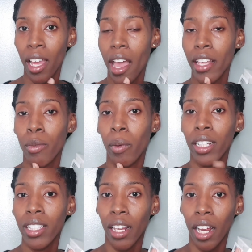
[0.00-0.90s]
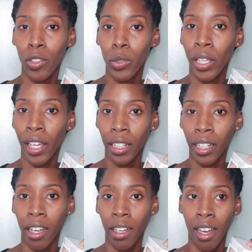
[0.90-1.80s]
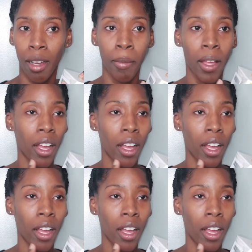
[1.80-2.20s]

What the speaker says: as well as ANAIRUICare.com.